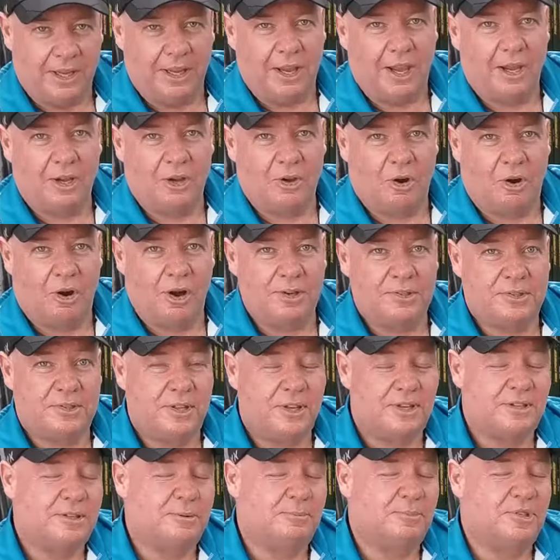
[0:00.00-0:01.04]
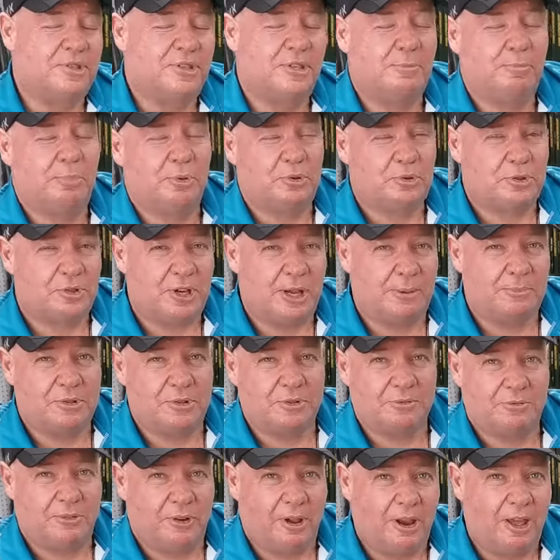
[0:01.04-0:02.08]
you go guys, there's some simple steps
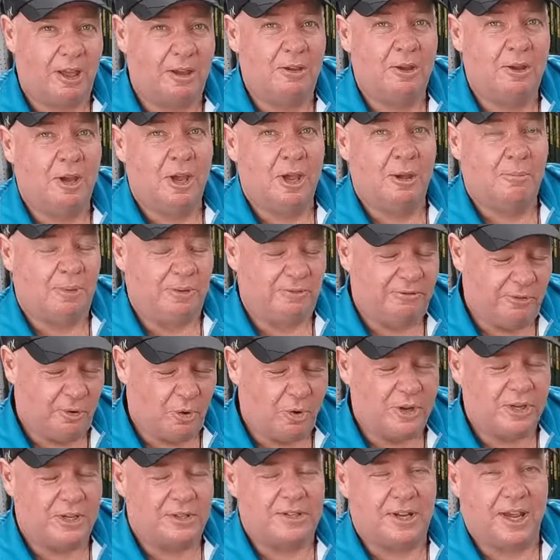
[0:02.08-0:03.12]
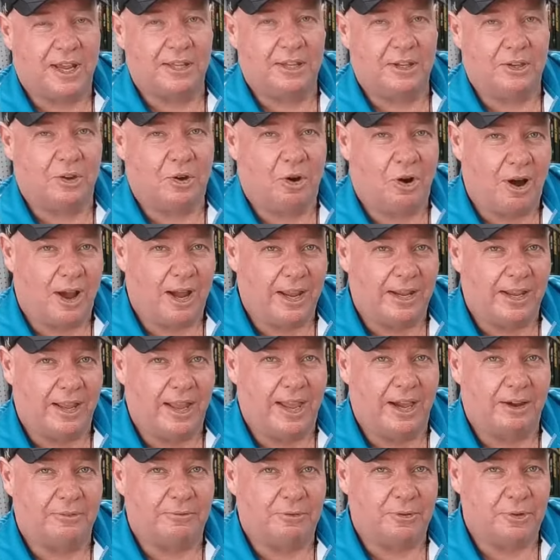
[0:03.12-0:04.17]
to follow before you take your kayak
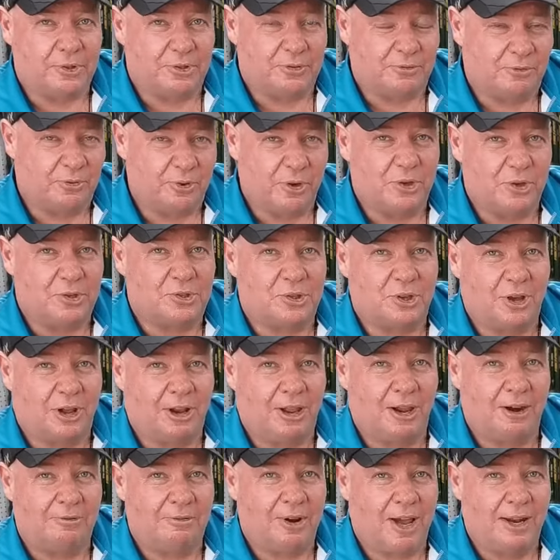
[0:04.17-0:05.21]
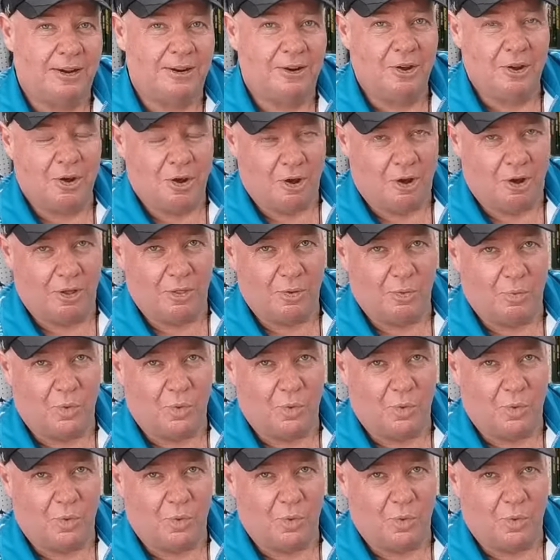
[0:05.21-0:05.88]
out for its first solo run on